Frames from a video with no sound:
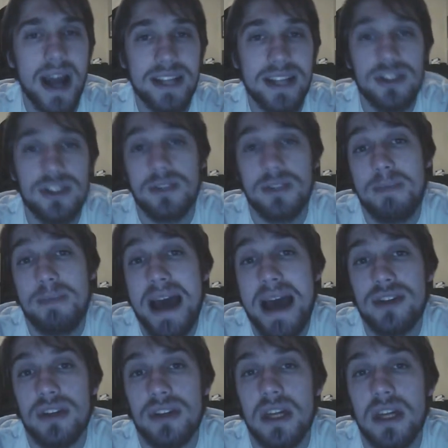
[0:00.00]
It's just
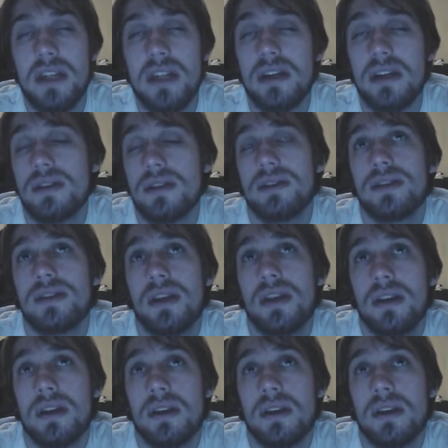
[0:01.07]
magic. It is